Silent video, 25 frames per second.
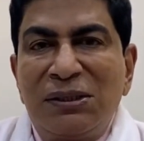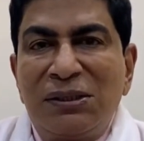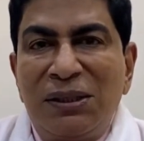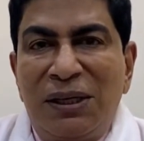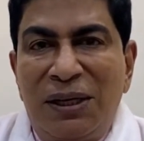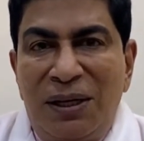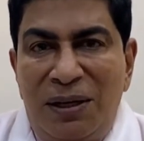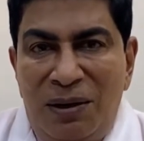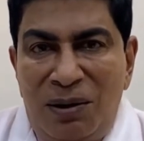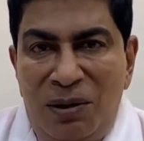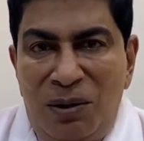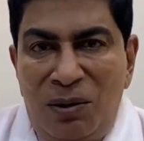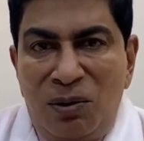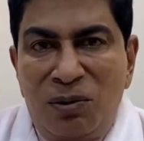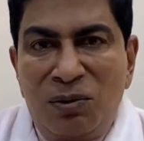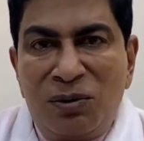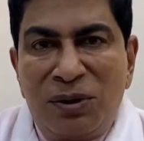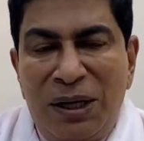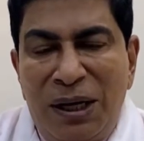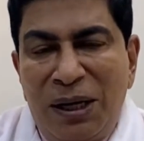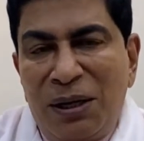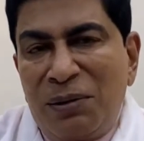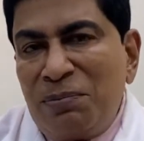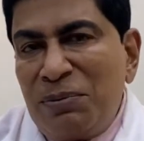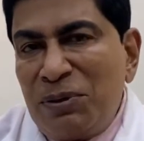They
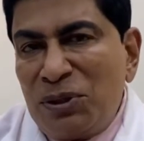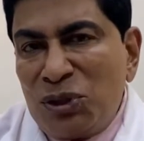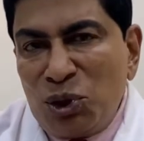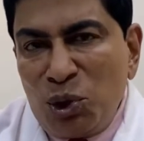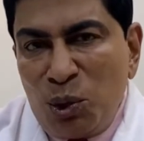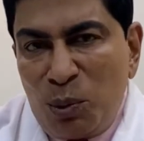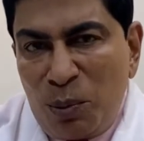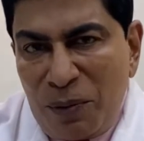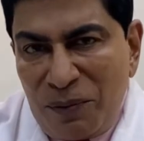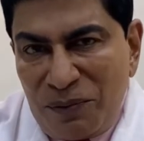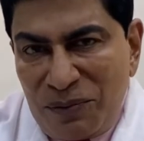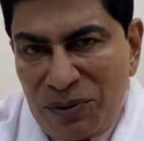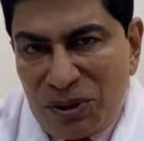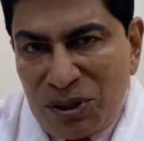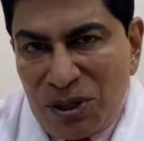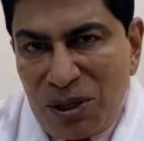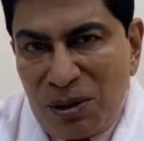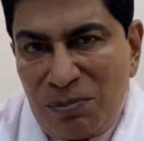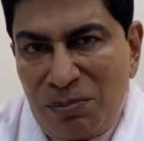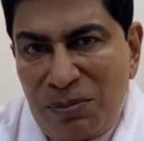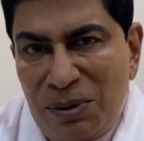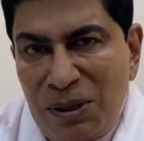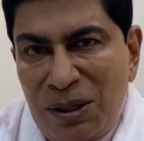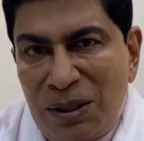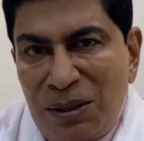have a superficial
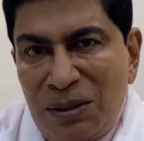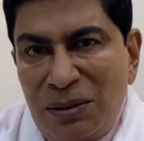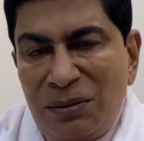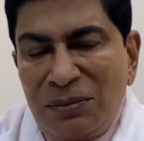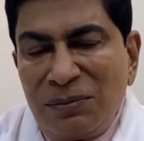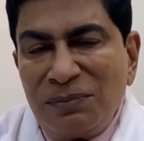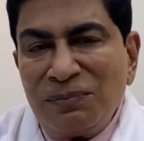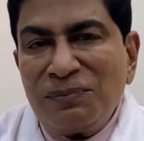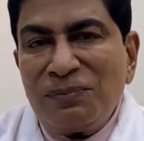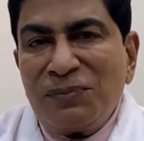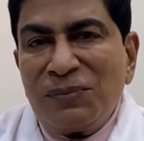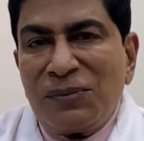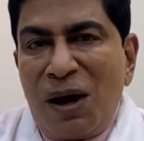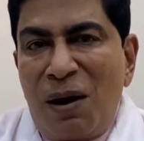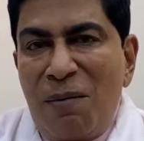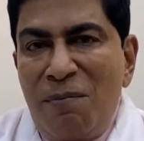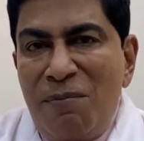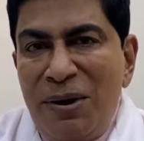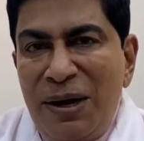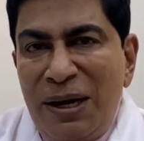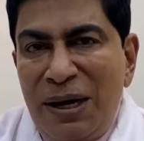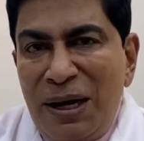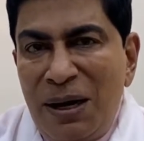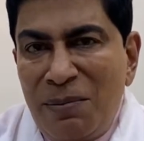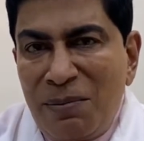burn, a
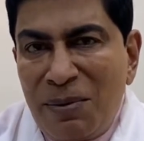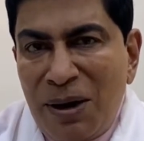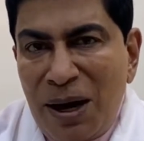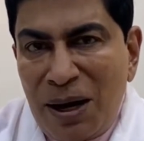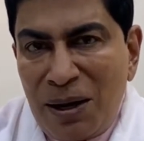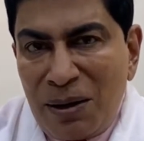medium kind